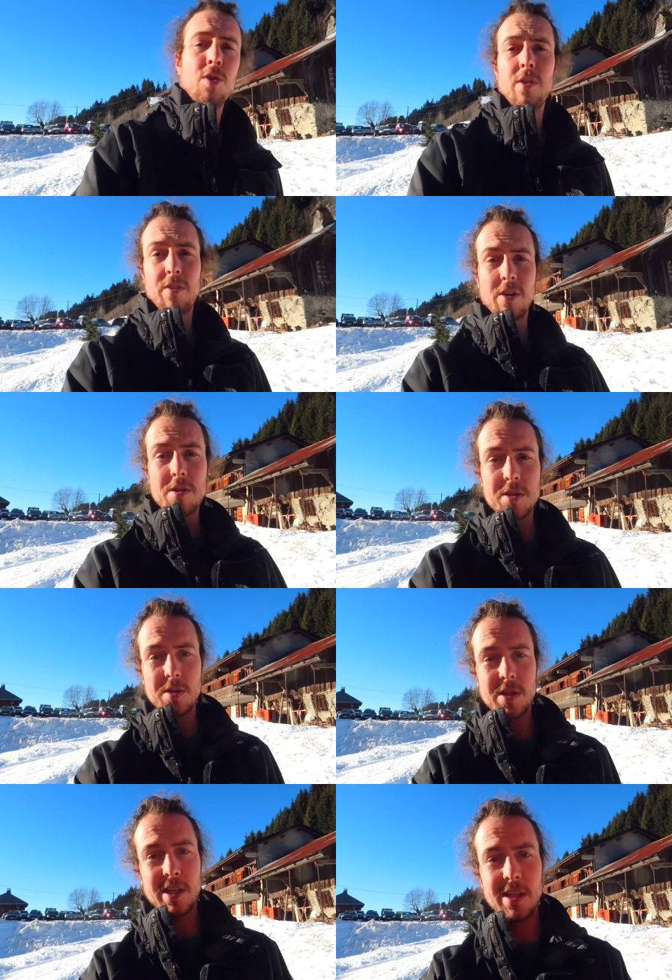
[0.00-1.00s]
sure it'll thaw out
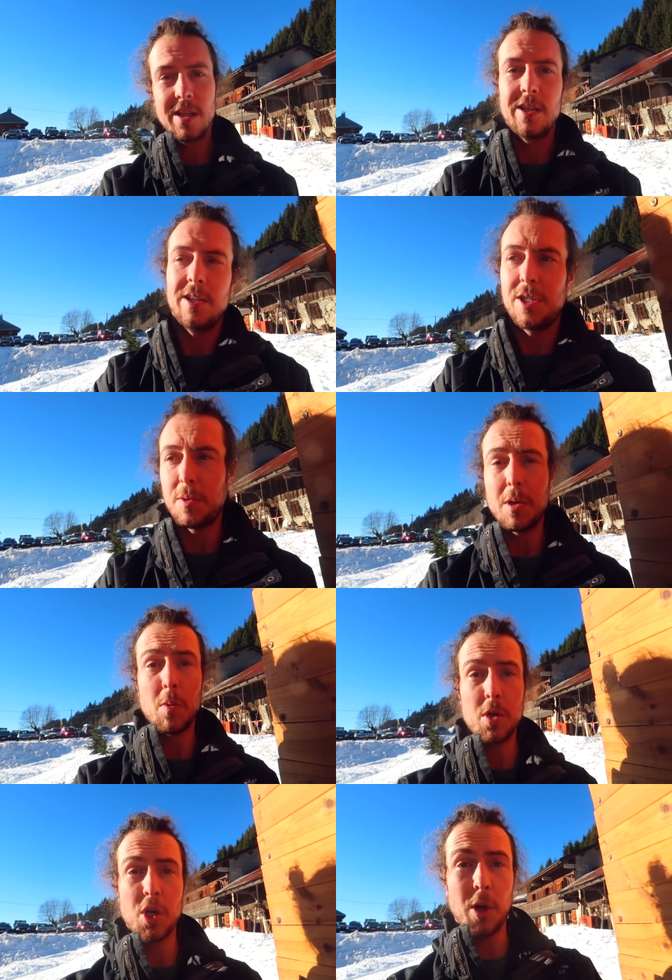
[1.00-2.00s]
soon, so we
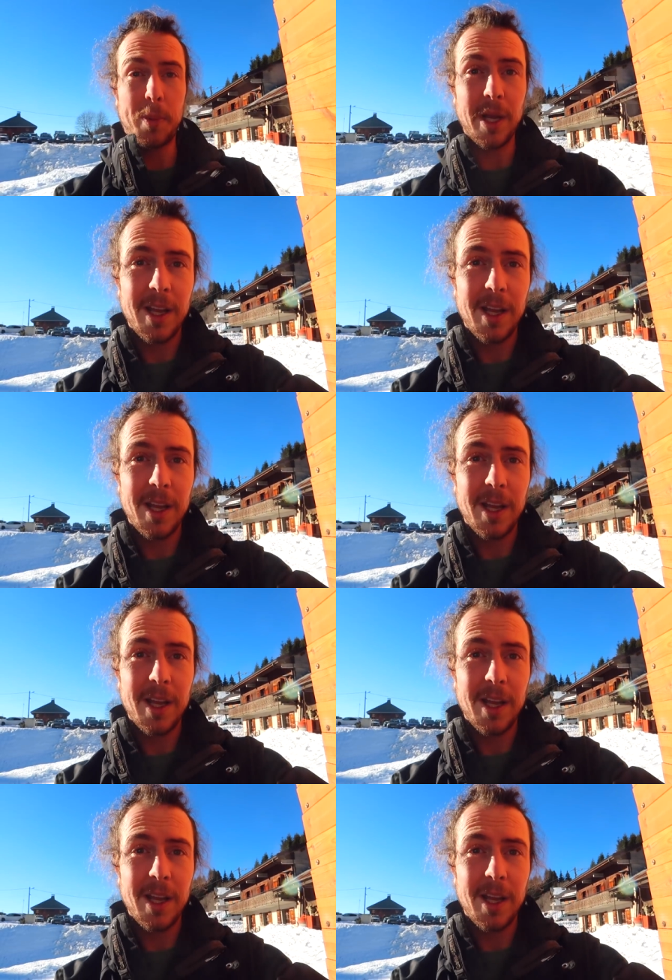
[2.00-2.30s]
can wash up.